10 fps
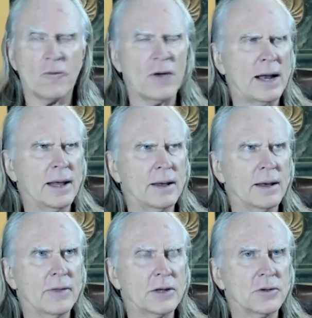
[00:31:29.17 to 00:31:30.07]
Valley.
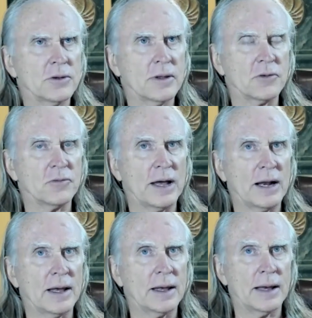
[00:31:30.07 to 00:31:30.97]
I think it's I think it's
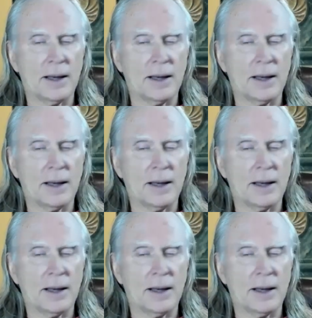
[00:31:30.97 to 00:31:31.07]
Valley.